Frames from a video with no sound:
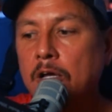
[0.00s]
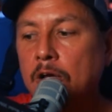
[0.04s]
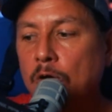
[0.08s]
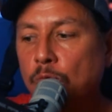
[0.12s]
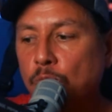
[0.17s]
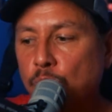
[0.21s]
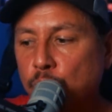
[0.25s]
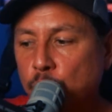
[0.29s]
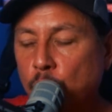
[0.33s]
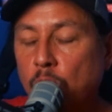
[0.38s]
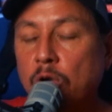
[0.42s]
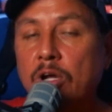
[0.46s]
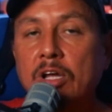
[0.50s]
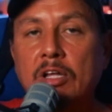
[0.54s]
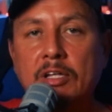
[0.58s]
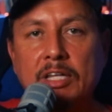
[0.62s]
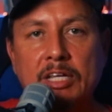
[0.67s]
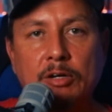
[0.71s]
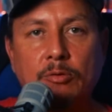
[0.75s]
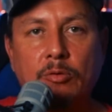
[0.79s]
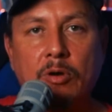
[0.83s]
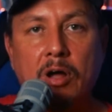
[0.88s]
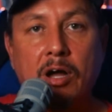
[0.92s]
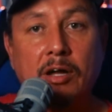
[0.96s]

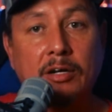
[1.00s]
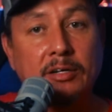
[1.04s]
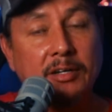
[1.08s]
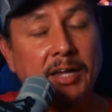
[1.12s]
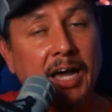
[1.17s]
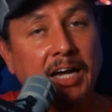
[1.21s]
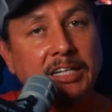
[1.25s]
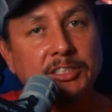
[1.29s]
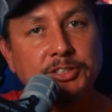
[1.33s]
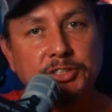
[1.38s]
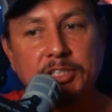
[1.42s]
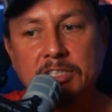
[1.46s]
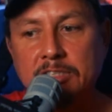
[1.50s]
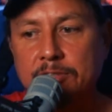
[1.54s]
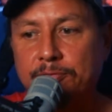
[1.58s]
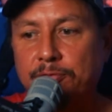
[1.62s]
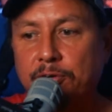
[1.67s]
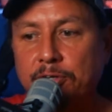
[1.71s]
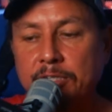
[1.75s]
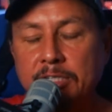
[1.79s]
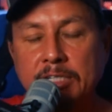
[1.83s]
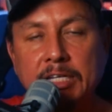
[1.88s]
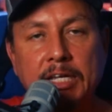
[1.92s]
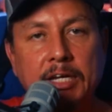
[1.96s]
royally wrong, not just
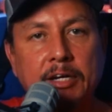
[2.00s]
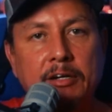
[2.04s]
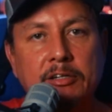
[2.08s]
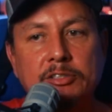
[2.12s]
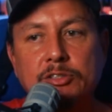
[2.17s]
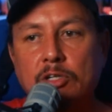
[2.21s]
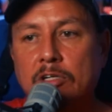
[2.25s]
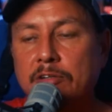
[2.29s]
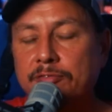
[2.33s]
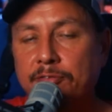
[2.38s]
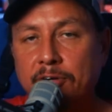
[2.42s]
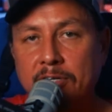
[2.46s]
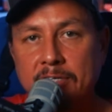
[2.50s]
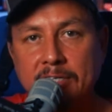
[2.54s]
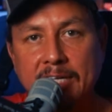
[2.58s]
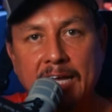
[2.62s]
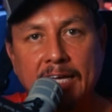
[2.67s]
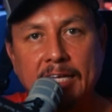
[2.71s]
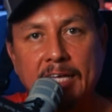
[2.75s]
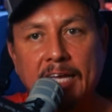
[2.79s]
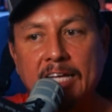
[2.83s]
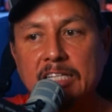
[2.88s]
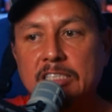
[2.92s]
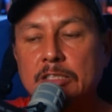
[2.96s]
for years or for
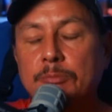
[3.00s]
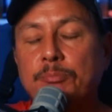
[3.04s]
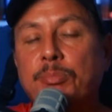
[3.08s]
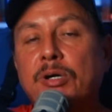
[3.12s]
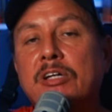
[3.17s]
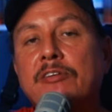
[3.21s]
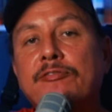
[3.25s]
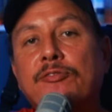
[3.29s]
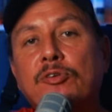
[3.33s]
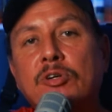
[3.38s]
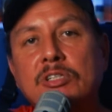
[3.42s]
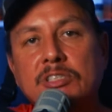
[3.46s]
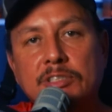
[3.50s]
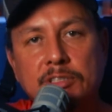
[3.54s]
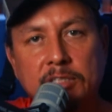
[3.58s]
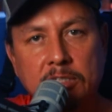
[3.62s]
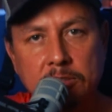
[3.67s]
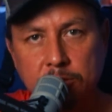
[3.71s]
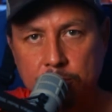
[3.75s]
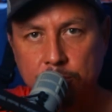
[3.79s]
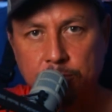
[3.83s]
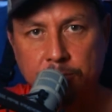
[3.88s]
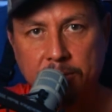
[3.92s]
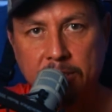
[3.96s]
decades, but for
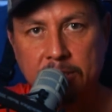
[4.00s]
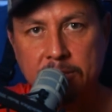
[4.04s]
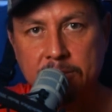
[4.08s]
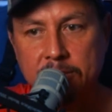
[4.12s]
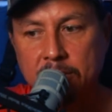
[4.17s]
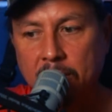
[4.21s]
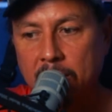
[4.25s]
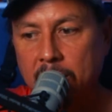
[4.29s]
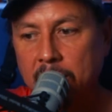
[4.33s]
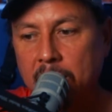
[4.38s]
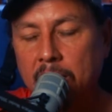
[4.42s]
centuries.